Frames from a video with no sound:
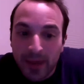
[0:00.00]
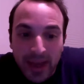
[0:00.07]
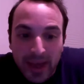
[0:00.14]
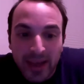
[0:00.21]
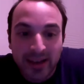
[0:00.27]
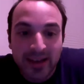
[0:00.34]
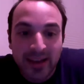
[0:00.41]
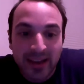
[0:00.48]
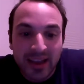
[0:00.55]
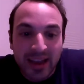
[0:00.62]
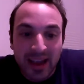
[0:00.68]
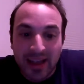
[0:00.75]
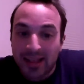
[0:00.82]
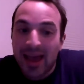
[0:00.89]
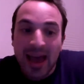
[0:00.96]
And
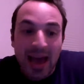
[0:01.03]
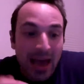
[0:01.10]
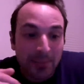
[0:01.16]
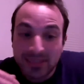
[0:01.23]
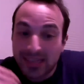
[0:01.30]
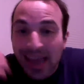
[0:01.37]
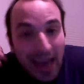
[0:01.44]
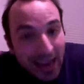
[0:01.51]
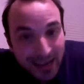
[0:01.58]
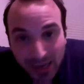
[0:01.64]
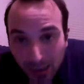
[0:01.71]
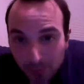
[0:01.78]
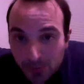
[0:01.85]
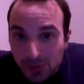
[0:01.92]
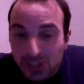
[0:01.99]
the Habs, they had a
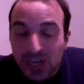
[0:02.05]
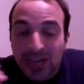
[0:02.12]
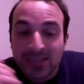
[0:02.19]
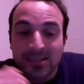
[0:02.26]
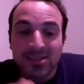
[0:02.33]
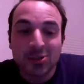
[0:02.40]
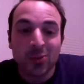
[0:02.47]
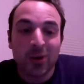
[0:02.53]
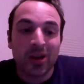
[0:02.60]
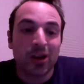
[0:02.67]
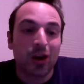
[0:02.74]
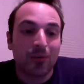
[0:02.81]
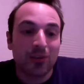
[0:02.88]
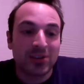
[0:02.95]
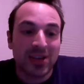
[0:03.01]
couple of chances to win in
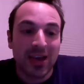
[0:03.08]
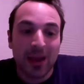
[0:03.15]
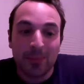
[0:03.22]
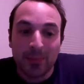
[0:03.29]
overtime.